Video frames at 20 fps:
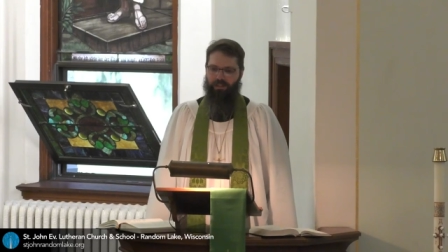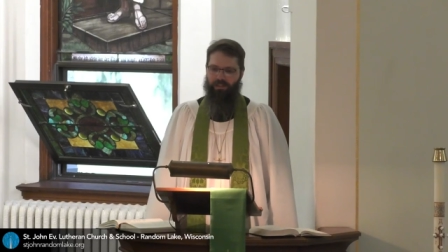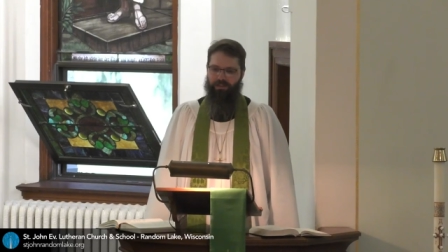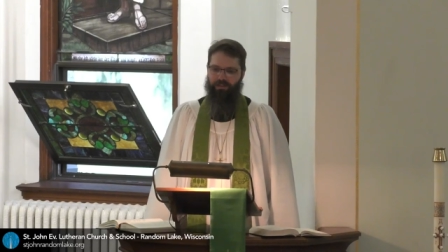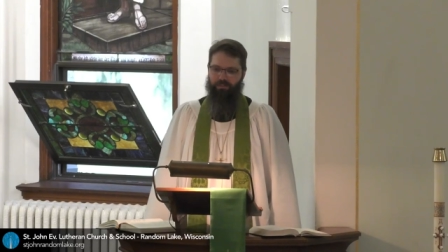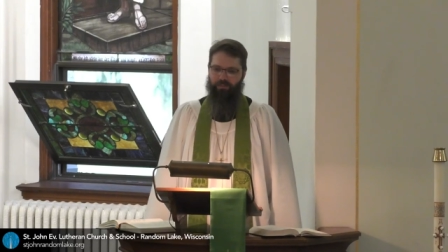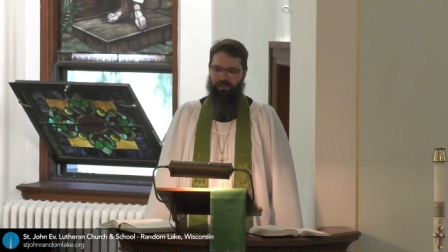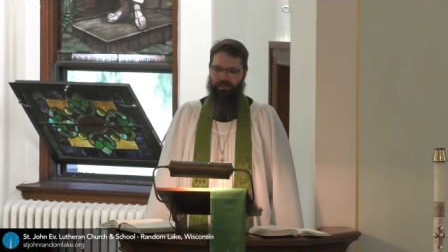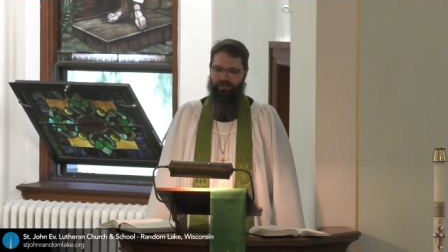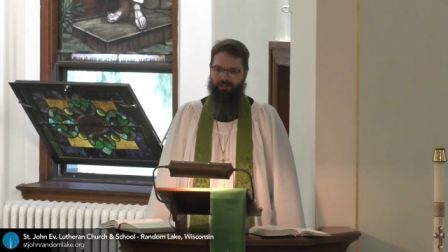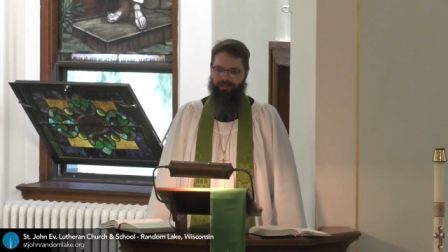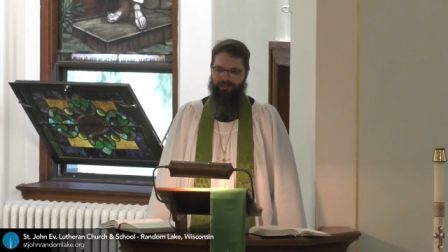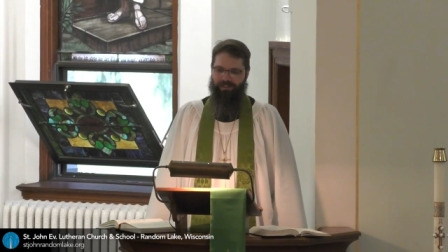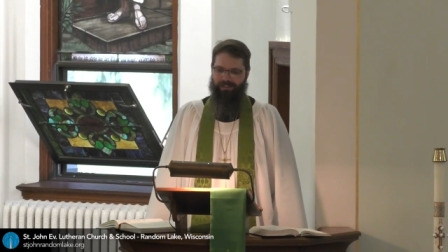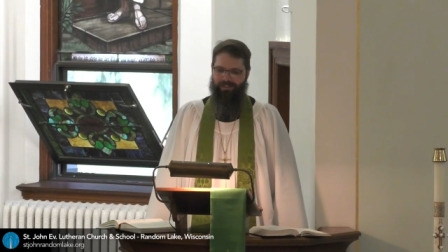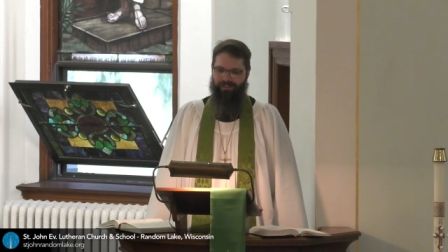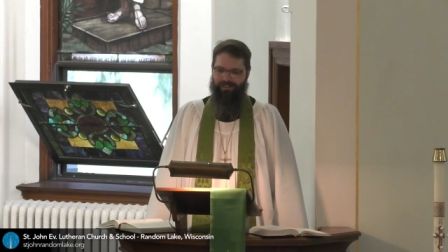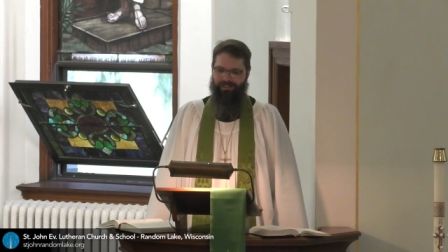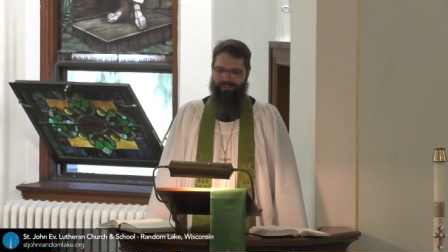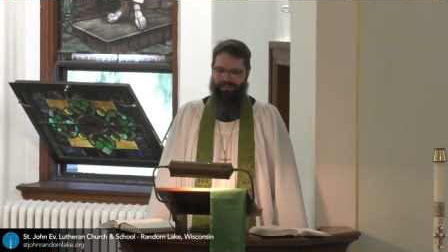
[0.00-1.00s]
That's when,
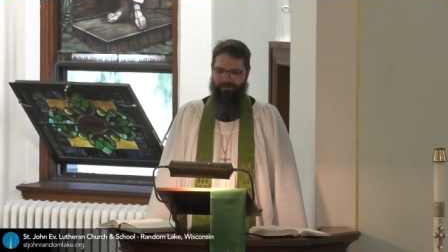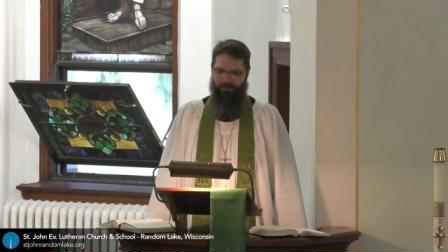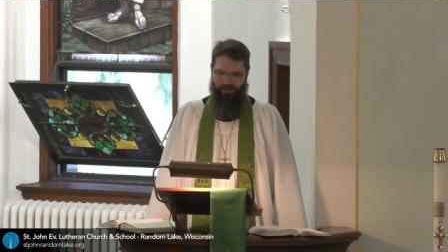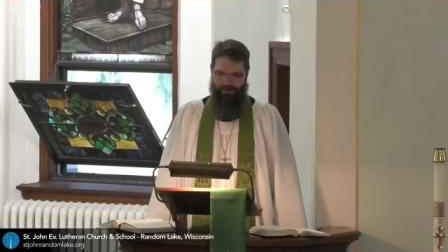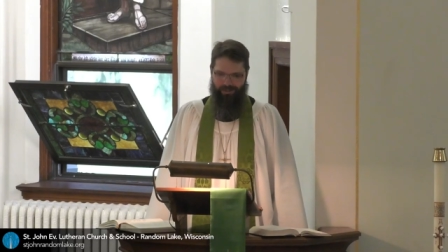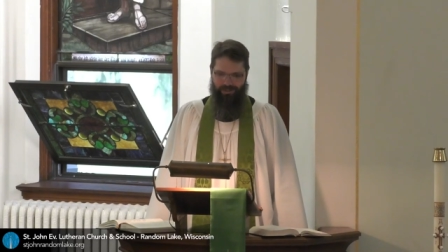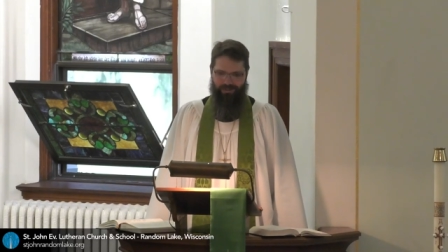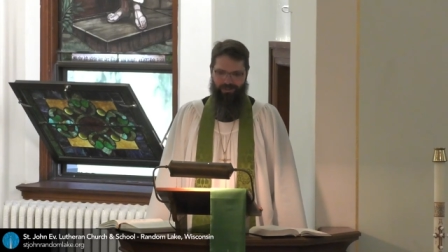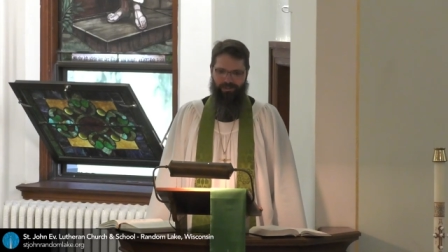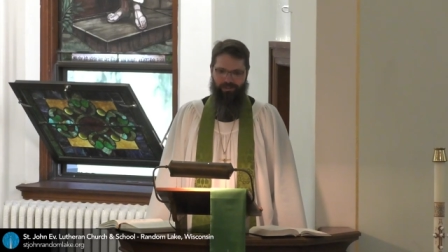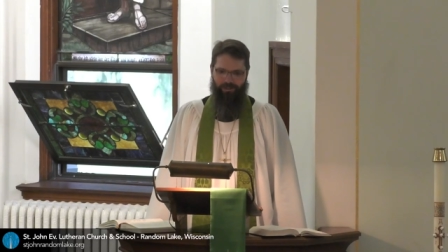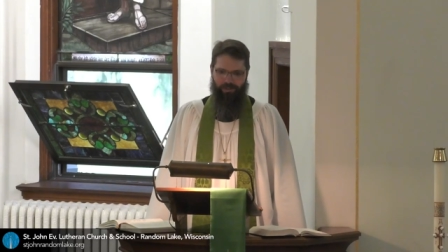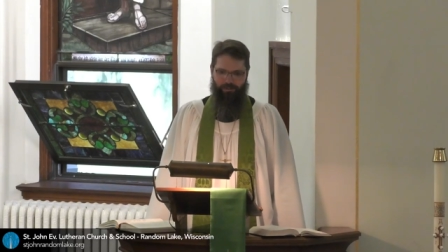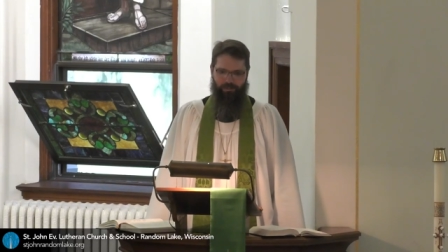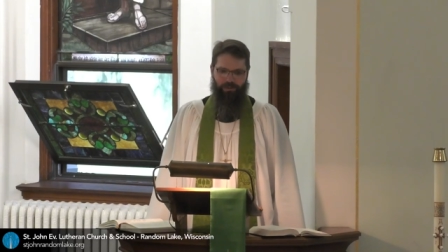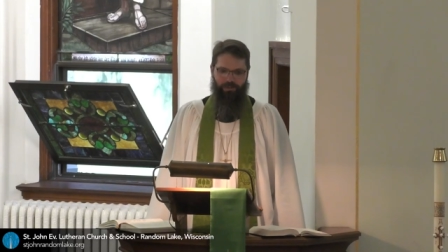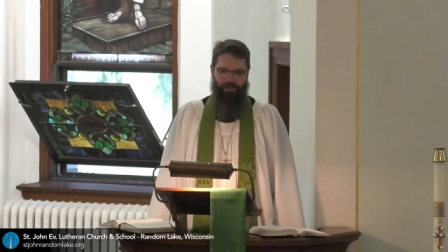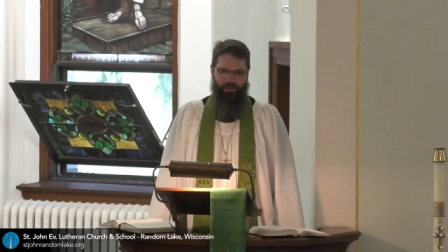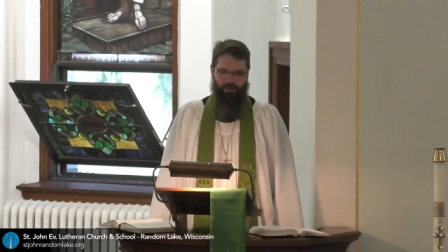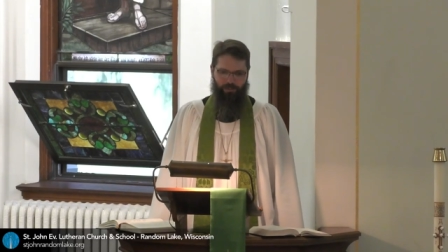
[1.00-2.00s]
well, he
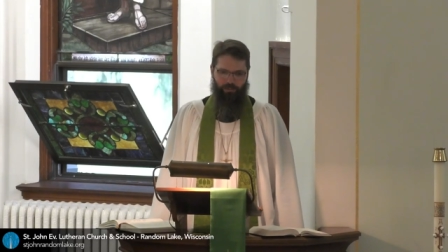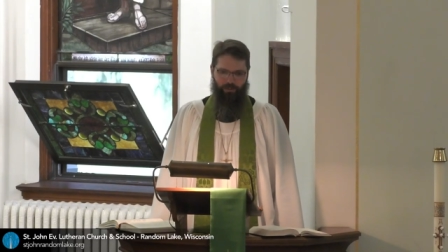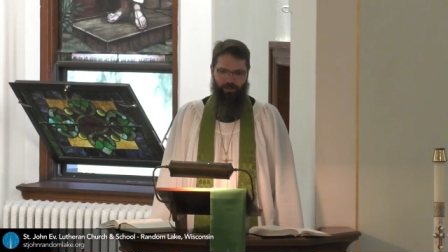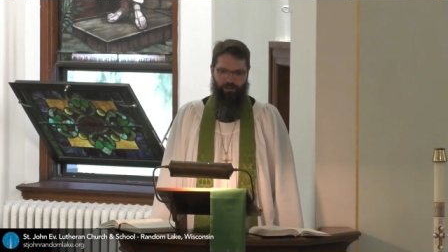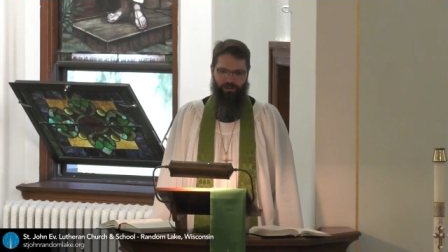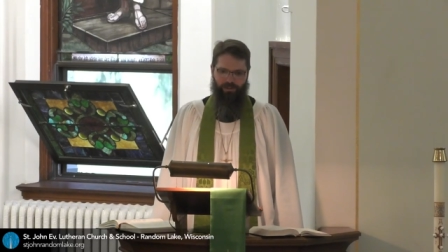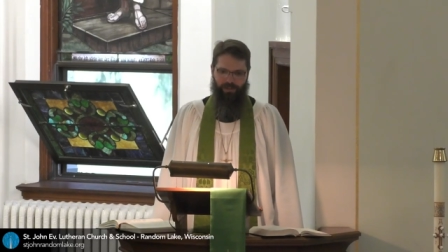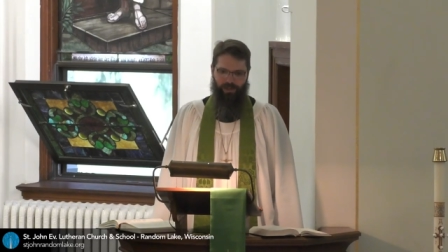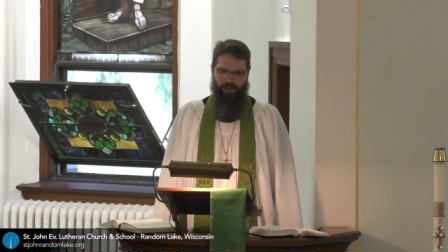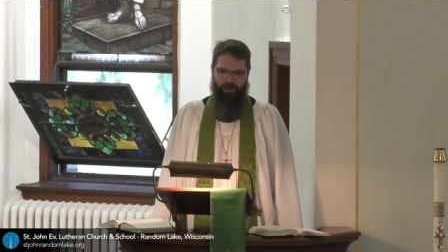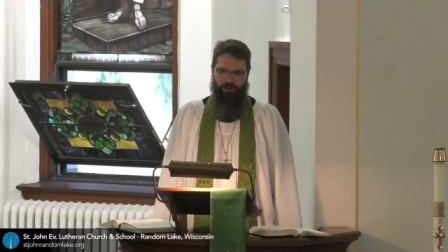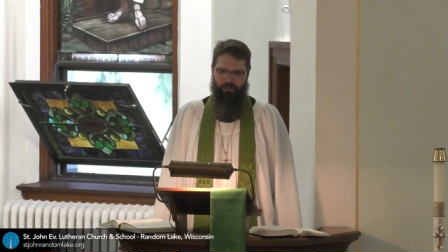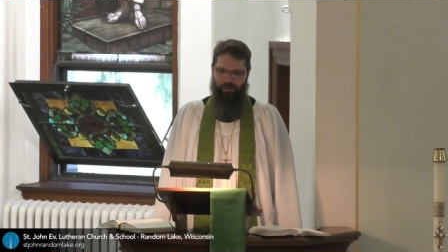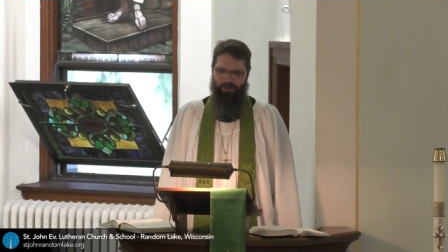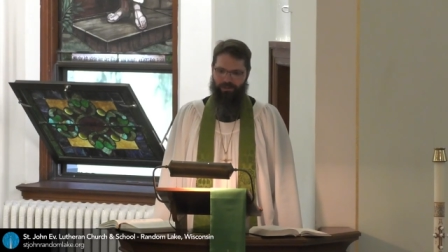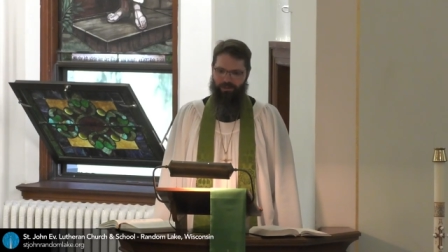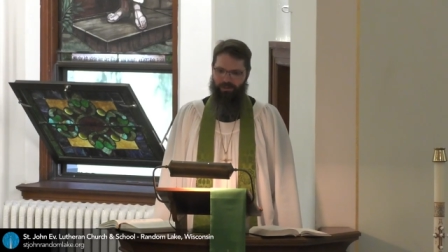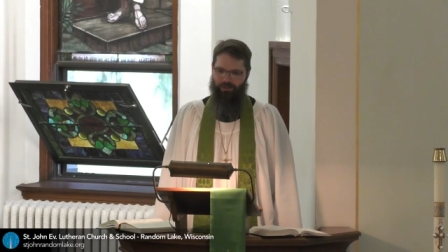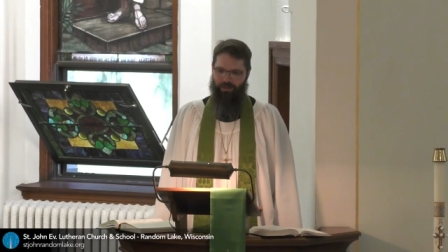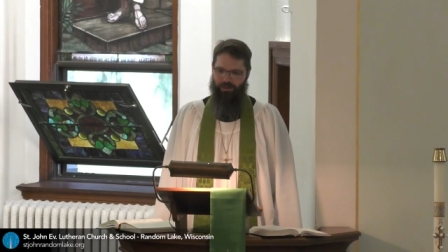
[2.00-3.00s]
delivers his word and
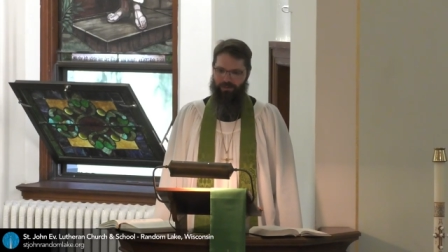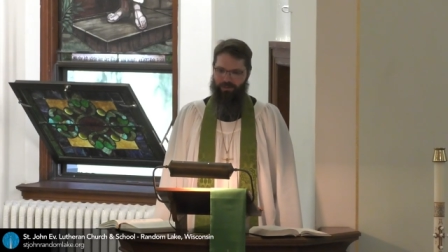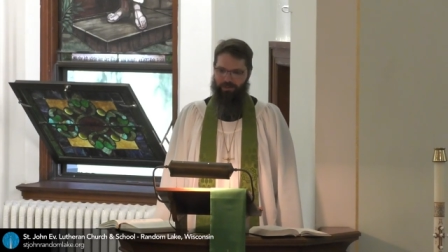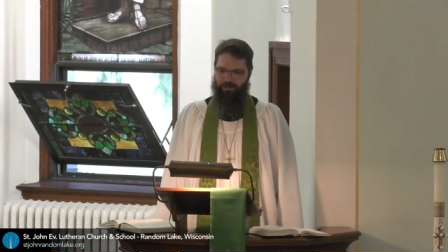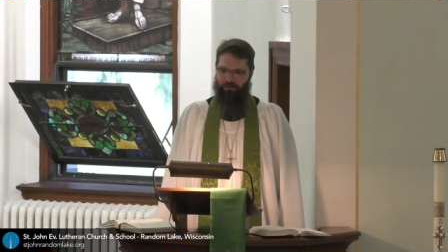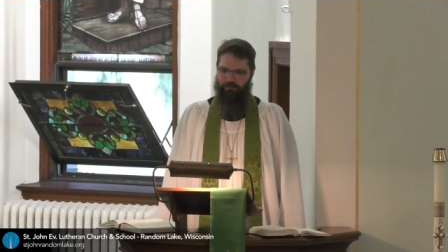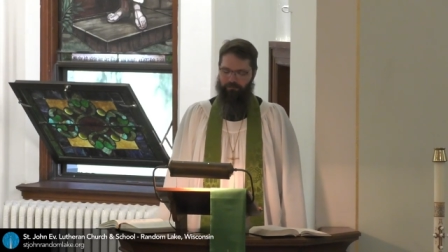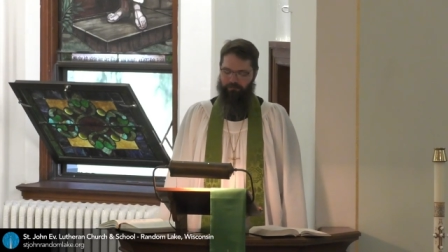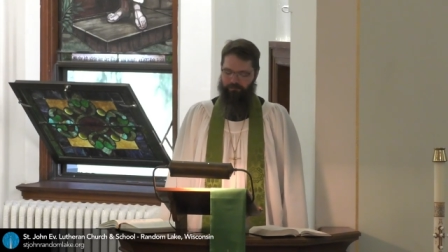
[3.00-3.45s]
sacrament to us.